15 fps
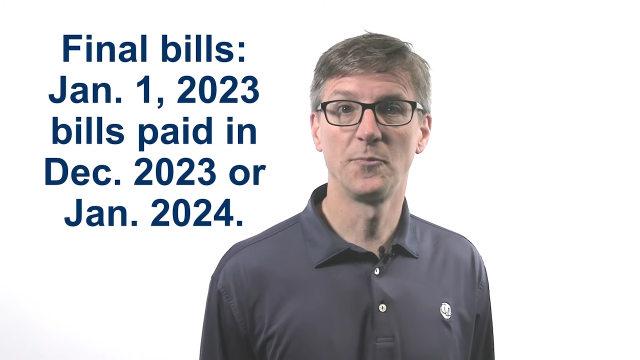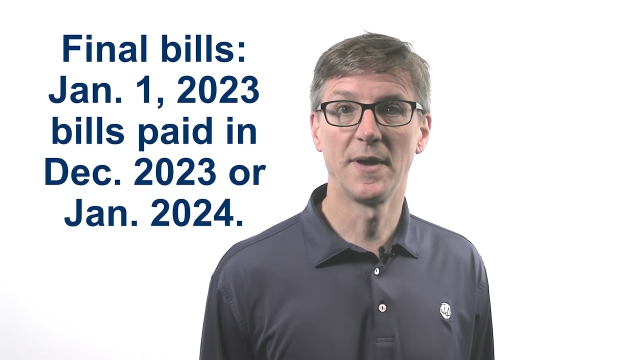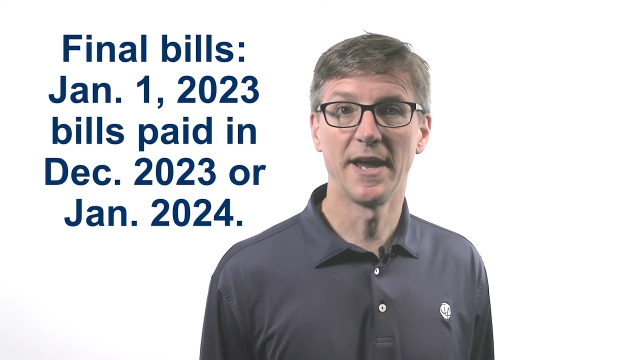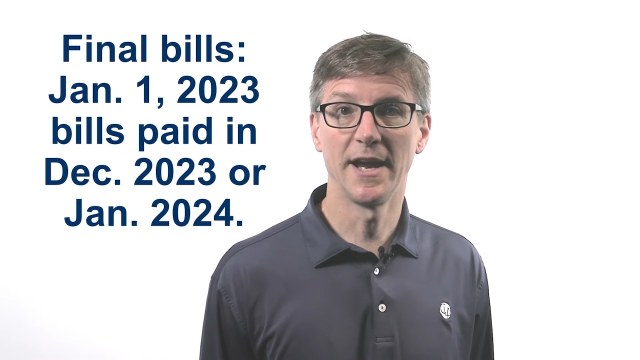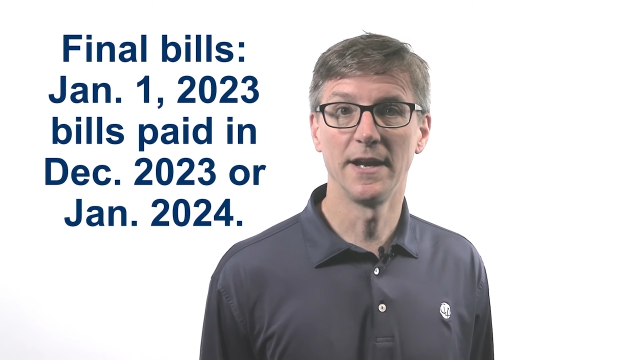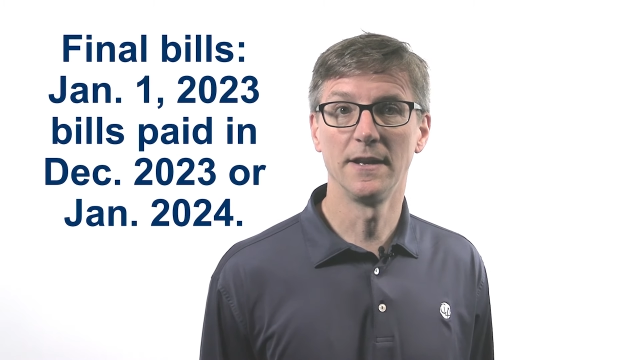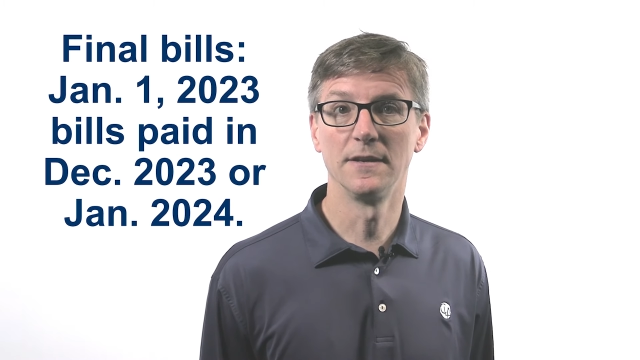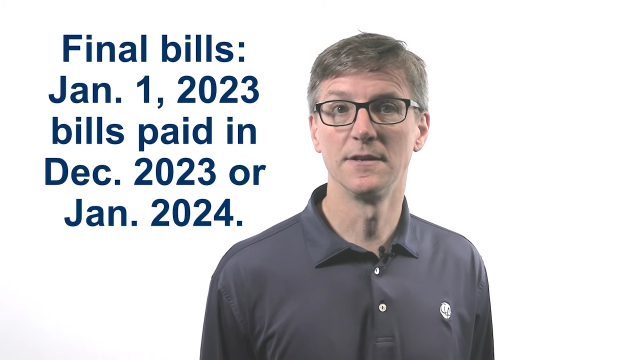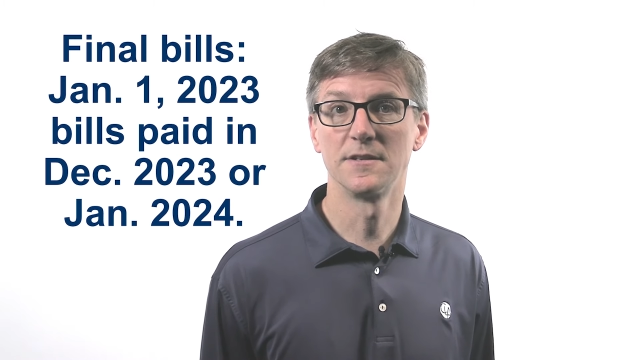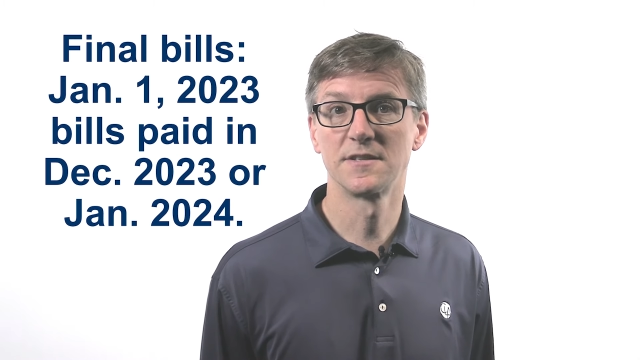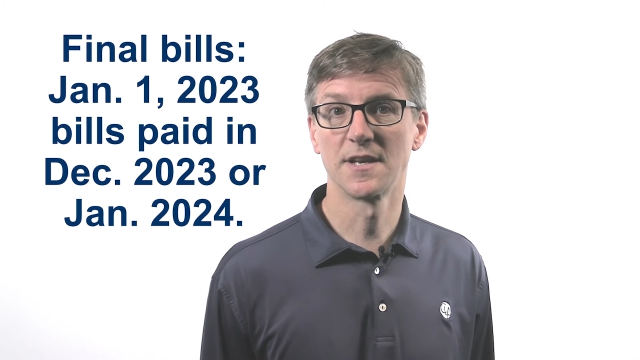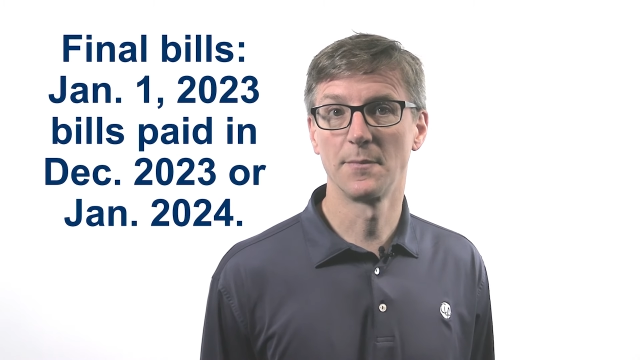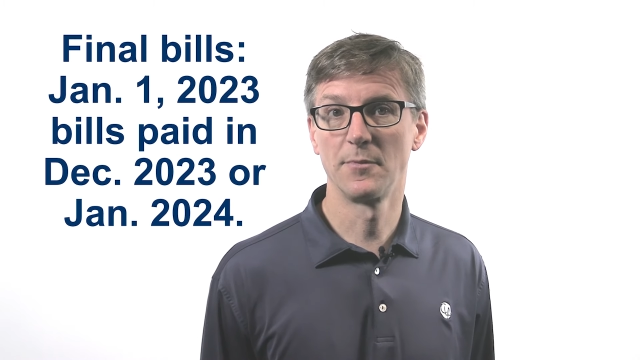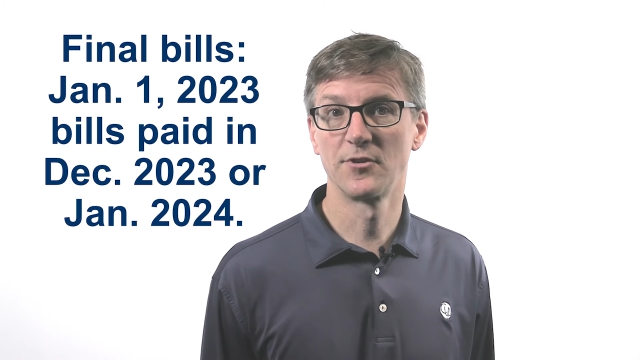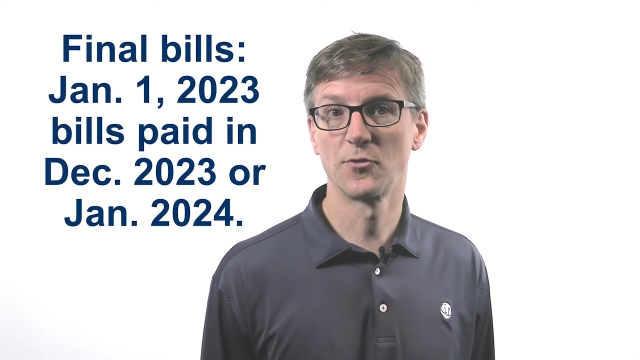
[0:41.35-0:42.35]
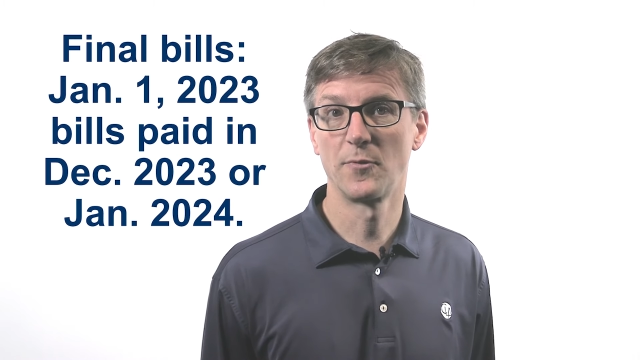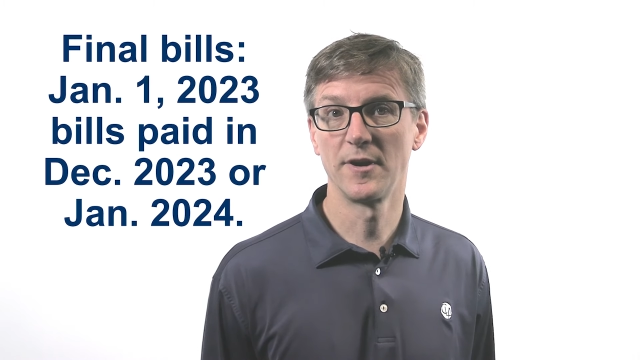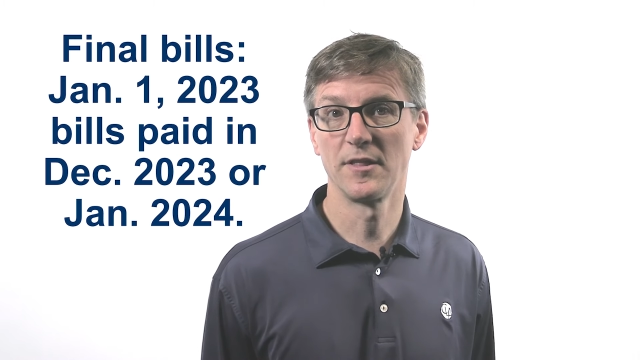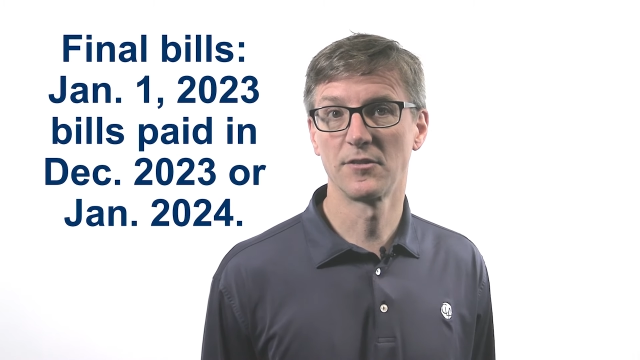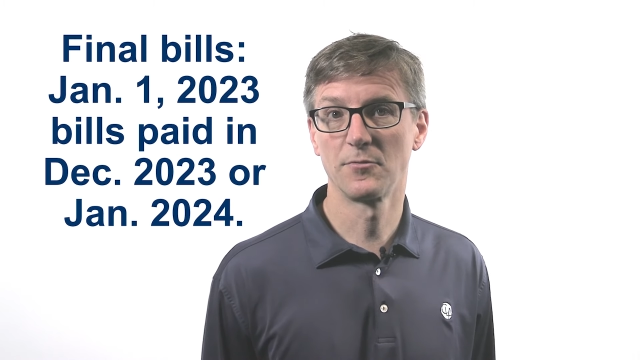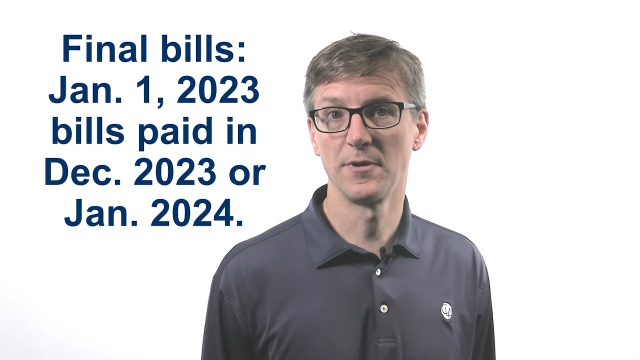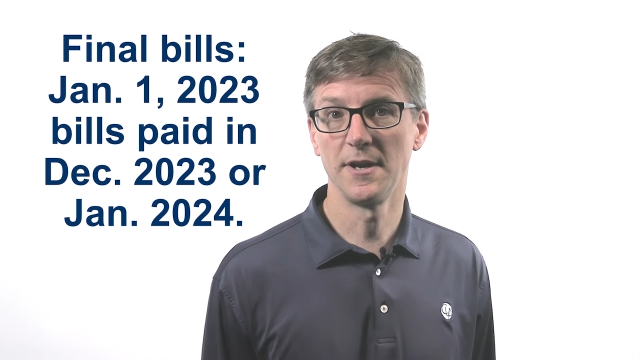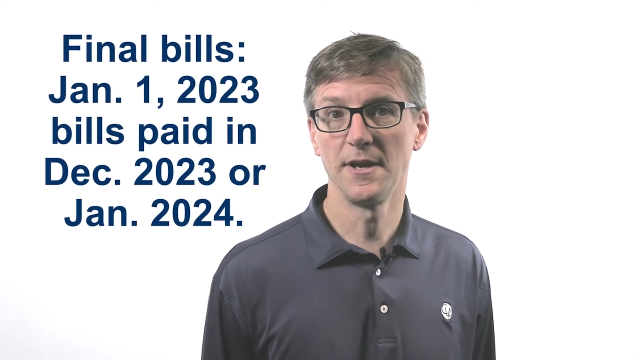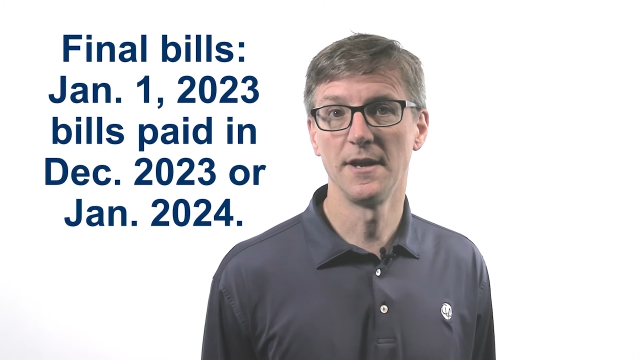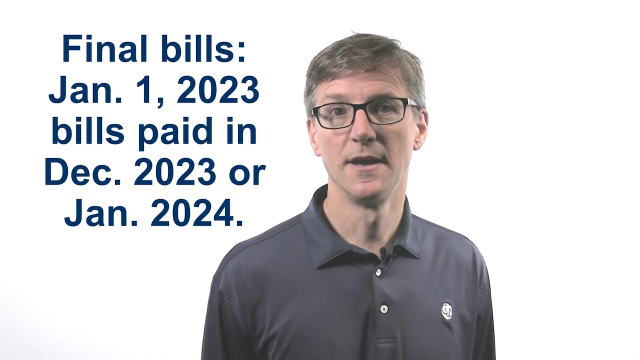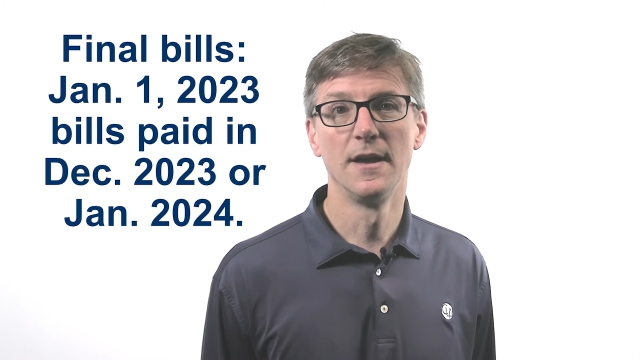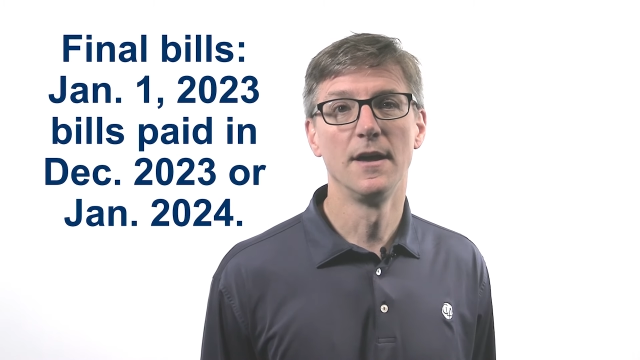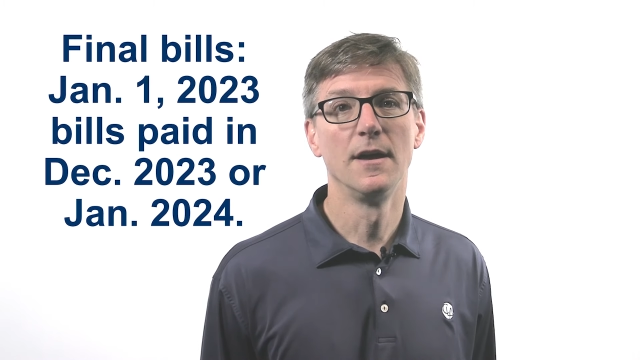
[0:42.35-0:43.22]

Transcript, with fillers: paid in December 23